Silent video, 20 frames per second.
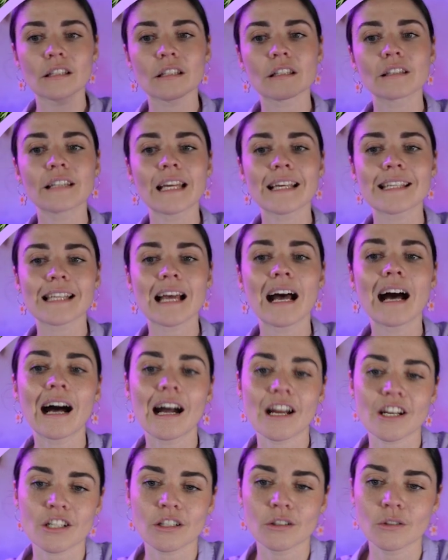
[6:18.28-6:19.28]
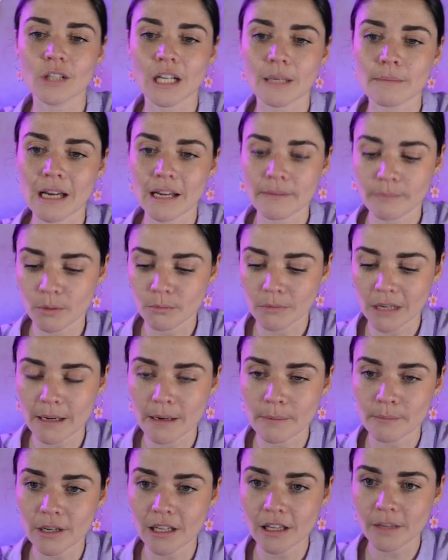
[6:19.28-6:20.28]
less harsh look. I might put my
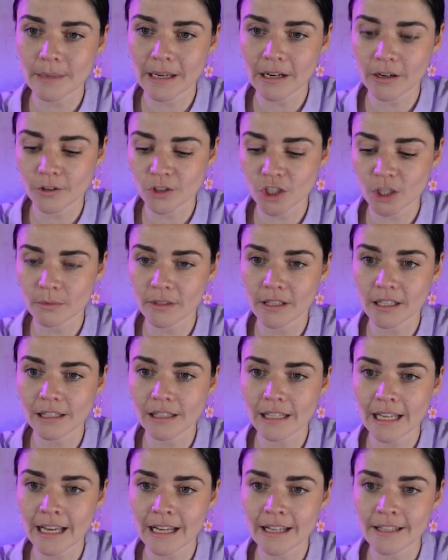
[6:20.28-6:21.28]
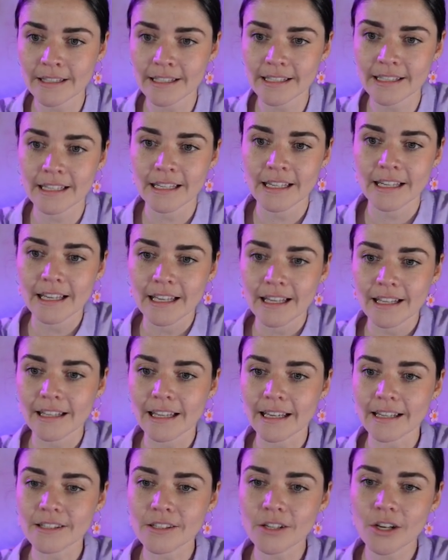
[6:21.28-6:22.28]
umbrella back on top of the clouds
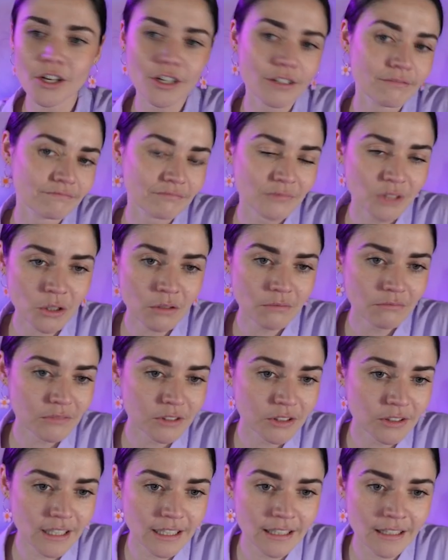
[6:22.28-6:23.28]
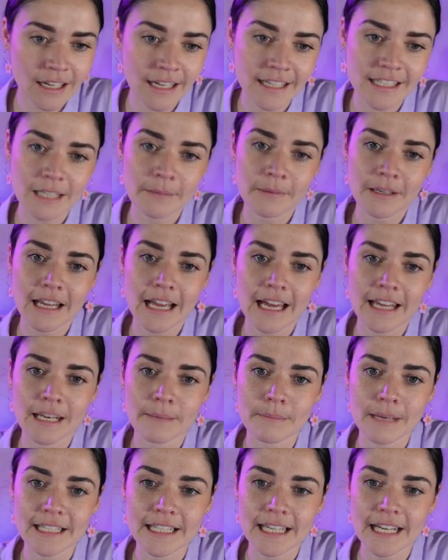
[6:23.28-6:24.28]
like so. Cool, it's looking nice. I'm going to add
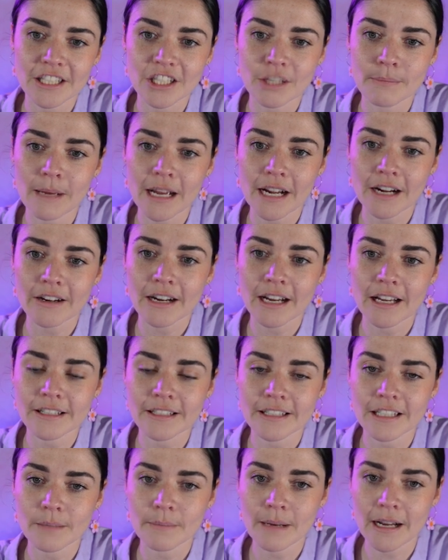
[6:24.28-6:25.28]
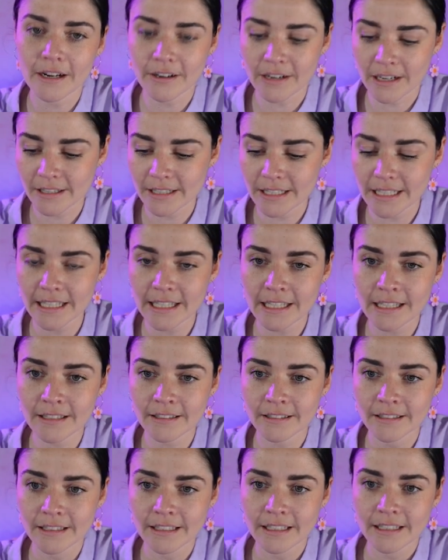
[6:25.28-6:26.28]
in my textured background to the background
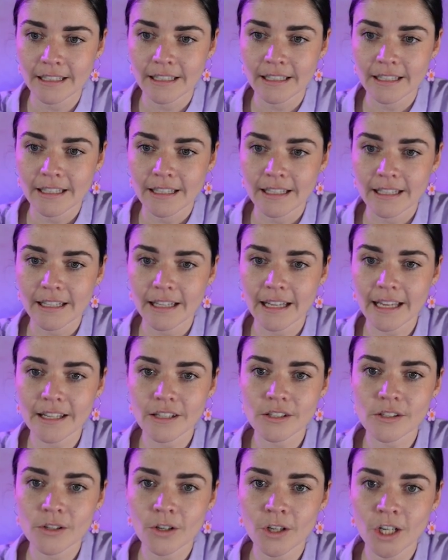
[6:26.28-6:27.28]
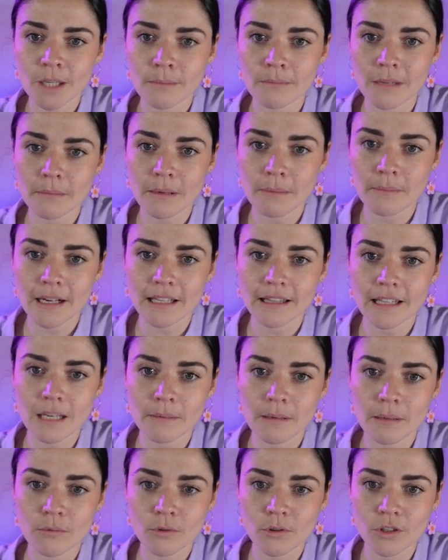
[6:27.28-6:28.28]
here like so. Maybe make that
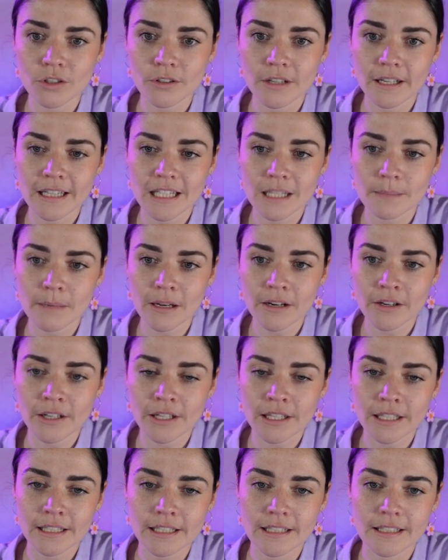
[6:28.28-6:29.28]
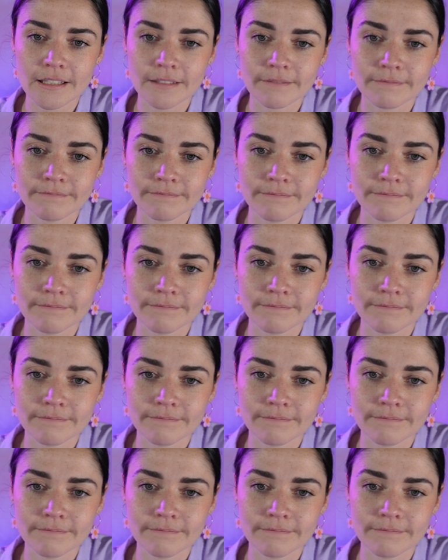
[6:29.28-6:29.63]
a bit more transparent.